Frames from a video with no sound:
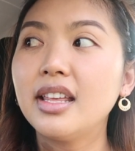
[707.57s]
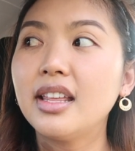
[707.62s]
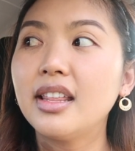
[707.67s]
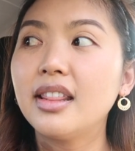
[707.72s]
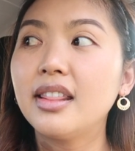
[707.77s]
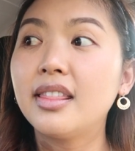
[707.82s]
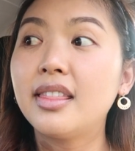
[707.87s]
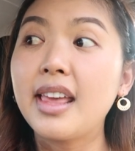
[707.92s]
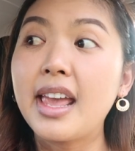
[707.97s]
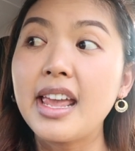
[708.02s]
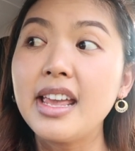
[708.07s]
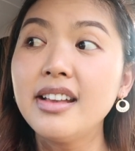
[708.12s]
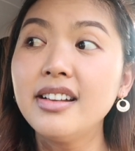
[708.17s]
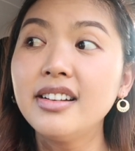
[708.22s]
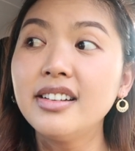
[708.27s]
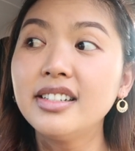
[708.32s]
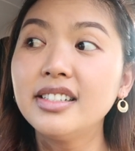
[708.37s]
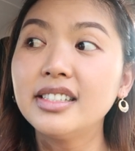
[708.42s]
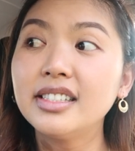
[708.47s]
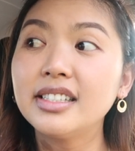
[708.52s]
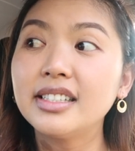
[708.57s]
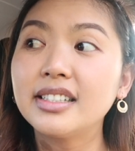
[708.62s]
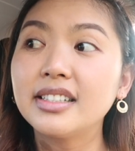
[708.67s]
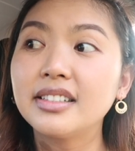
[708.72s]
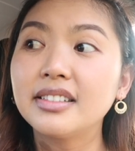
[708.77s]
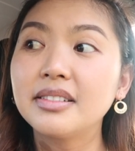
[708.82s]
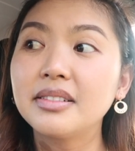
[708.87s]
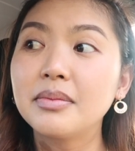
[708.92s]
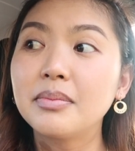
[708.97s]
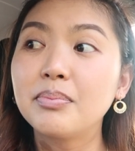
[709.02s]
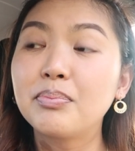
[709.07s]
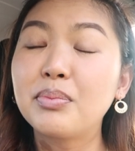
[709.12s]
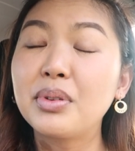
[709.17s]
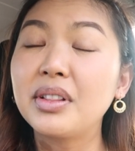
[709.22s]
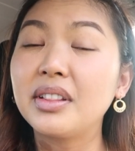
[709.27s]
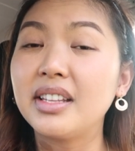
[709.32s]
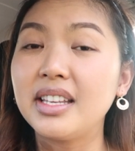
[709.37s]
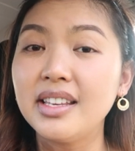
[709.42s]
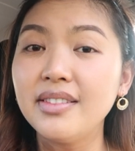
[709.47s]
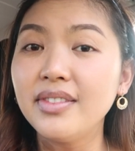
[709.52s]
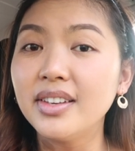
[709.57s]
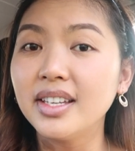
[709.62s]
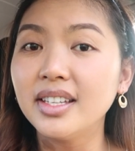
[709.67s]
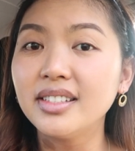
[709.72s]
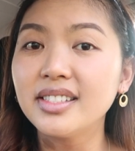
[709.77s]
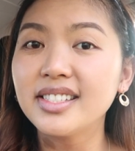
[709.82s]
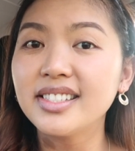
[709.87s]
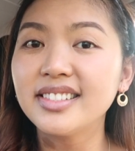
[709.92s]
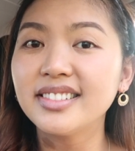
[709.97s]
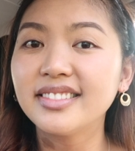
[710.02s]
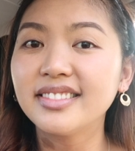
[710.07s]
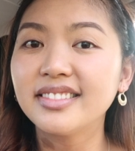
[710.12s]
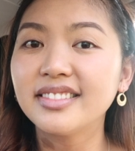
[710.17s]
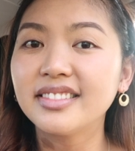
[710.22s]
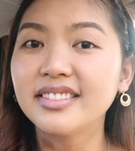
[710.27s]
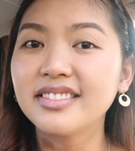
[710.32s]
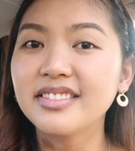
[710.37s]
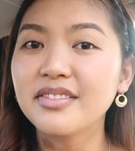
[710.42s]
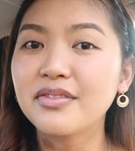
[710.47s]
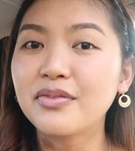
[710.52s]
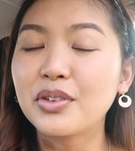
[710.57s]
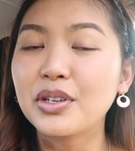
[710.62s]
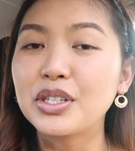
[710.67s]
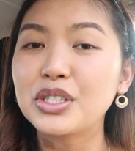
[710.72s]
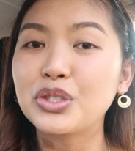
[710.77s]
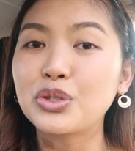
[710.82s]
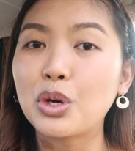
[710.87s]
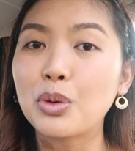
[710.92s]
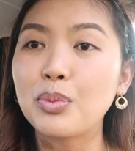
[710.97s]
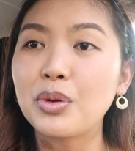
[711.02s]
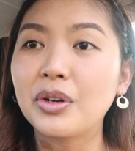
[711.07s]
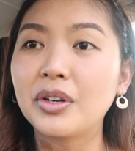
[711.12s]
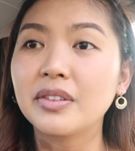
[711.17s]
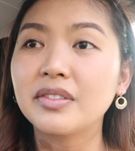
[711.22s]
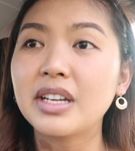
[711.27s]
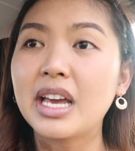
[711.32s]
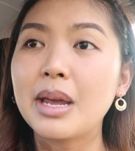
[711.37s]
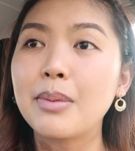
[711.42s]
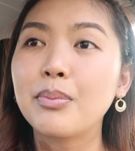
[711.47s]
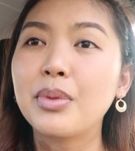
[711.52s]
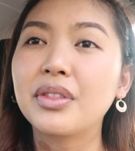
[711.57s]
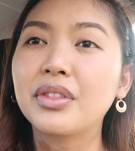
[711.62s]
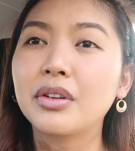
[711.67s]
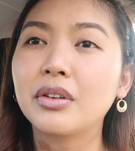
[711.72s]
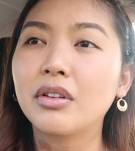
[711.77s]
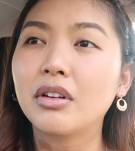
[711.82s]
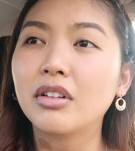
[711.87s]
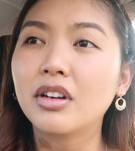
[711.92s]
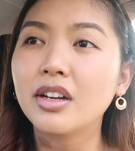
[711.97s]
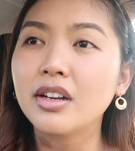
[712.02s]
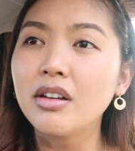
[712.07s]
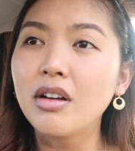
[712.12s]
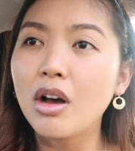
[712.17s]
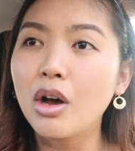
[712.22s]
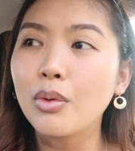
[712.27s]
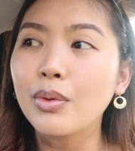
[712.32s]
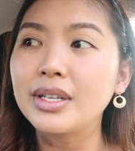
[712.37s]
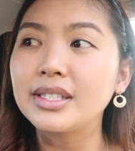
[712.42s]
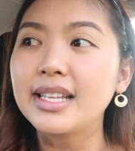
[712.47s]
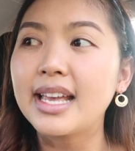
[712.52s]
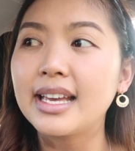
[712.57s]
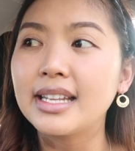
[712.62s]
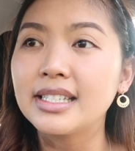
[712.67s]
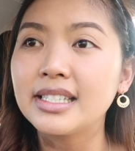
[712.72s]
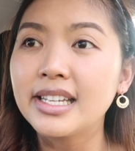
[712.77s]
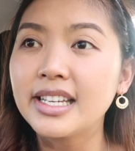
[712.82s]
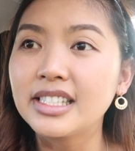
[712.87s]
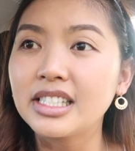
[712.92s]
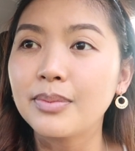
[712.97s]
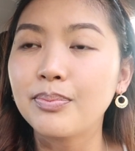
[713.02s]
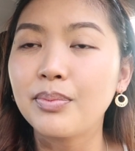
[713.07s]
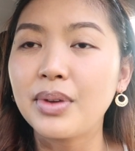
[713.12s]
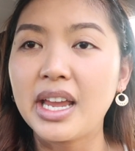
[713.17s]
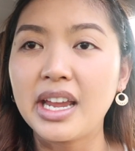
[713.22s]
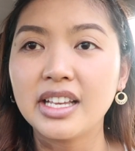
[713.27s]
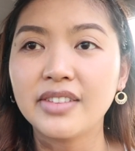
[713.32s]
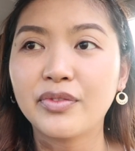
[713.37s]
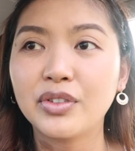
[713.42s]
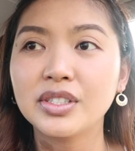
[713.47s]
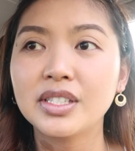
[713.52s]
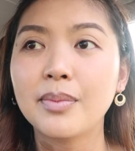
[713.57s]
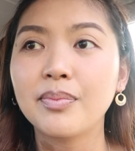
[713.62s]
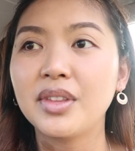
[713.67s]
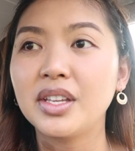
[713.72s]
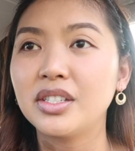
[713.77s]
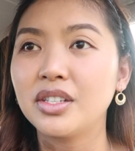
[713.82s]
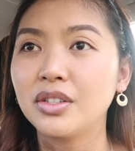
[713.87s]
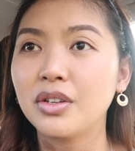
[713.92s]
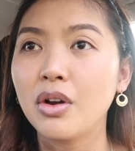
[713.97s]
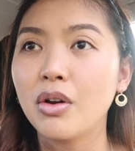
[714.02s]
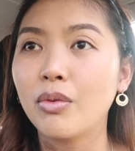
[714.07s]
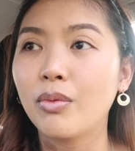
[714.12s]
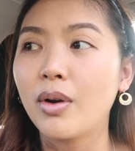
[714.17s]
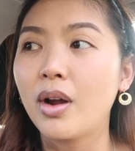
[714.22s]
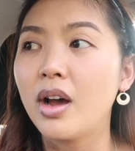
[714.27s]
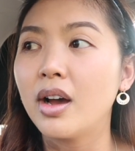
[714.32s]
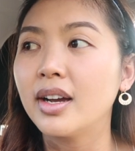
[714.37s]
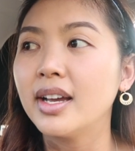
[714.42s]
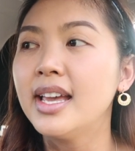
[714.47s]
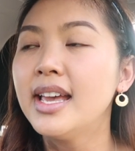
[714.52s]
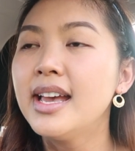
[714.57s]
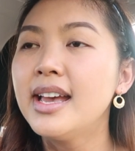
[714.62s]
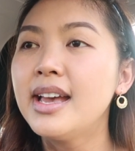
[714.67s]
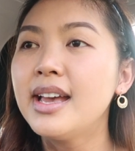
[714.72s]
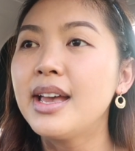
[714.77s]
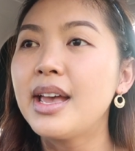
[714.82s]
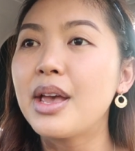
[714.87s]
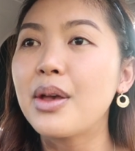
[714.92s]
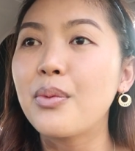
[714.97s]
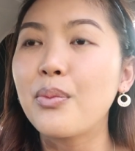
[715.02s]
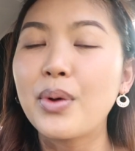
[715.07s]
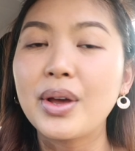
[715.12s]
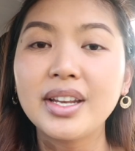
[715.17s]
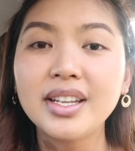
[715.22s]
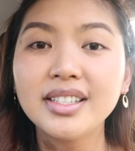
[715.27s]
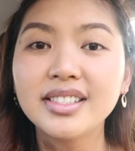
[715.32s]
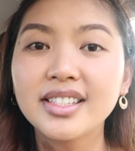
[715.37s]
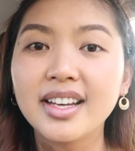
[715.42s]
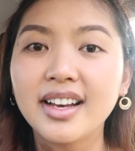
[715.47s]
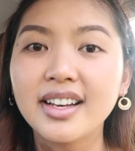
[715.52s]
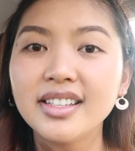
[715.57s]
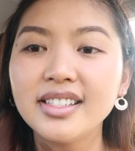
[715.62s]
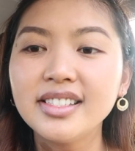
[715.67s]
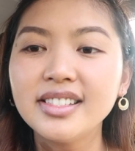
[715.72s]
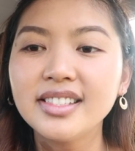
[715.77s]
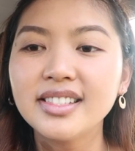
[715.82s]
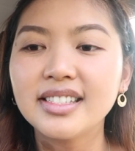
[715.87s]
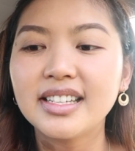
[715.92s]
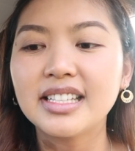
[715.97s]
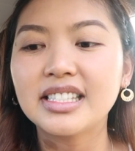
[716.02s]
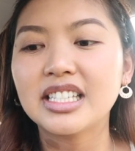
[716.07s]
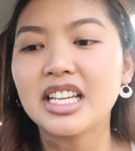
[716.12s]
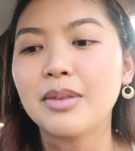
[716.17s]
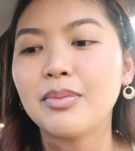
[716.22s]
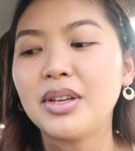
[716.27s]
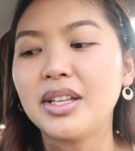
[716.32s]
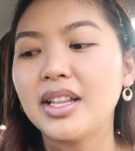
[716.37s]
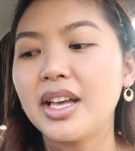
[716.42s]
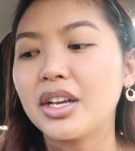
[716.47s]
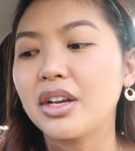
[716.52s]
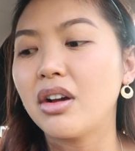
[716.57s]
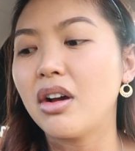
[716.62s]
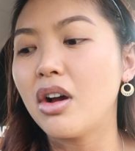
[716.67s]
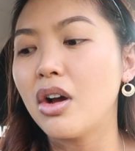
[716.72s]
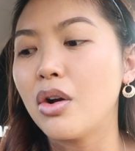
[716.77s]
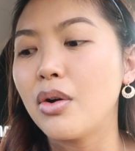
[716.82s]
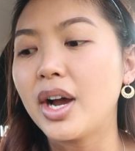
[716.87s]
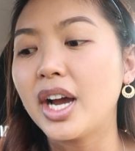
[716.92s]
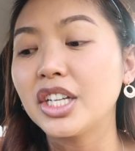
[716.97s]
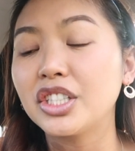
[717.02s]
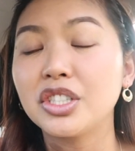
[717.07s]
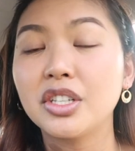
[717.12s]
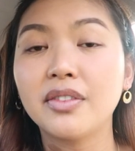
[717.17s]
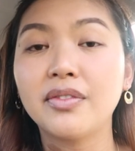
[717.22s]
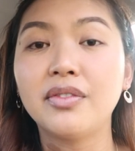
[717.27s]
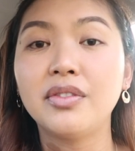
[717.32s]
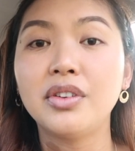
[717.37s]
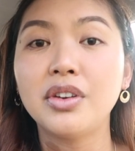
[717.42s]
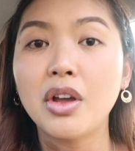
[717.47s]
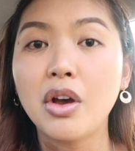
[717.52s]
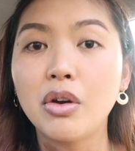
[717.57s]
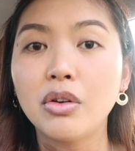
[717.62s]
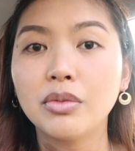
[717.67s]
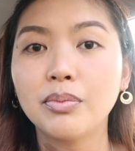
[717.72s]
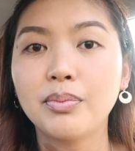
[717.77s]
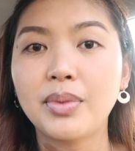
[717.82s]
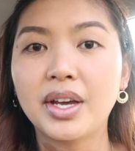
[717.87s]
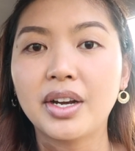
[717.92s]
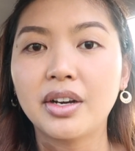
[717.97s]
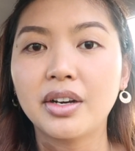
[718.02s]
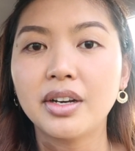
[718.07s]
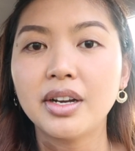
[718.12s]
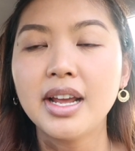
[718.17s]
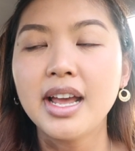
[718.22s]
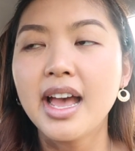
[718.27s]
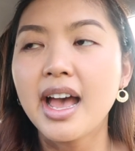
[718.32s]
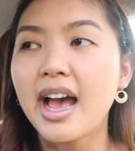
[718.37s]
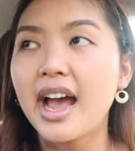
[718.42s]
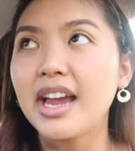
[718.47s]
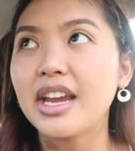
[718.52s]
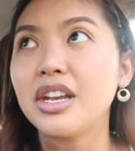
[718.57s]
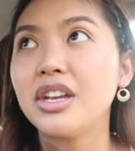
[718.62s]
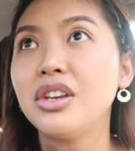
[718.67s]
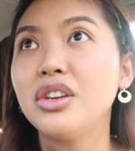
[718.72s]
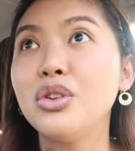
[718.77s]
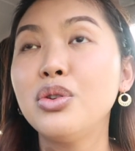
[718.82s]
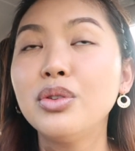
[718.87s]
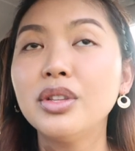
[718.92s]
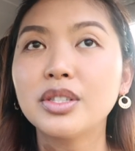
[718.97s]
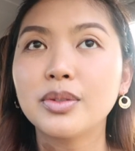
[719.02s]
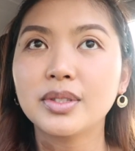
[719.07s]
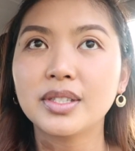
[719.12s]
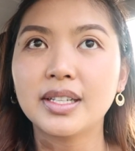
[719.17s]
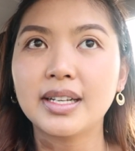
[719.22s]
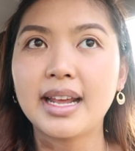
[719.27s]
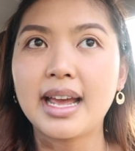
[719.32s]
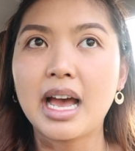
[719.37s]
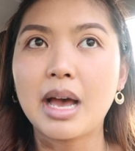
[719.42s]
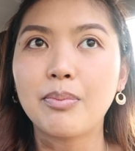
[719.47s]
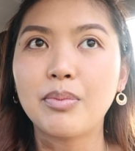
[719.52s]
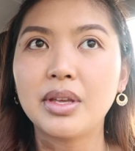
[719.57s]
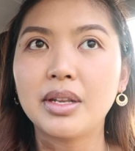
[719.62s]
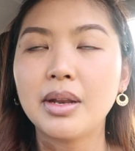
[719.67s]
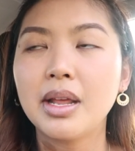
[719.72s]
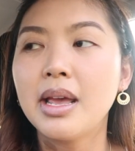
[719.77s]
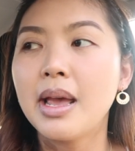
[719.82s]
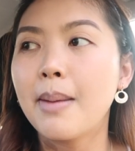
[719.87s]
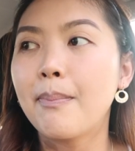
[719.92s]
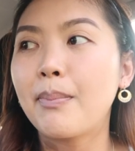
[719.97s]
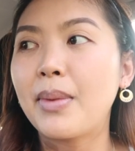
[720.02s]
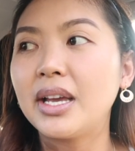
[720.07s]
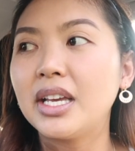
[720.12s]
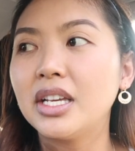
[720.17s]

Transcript: They could believe it for a short period of time, but they're gonna always anticipate for something to go wrong. And when it does, it's gonna be like, oh, I should have known better. I knew this was gonna happen. My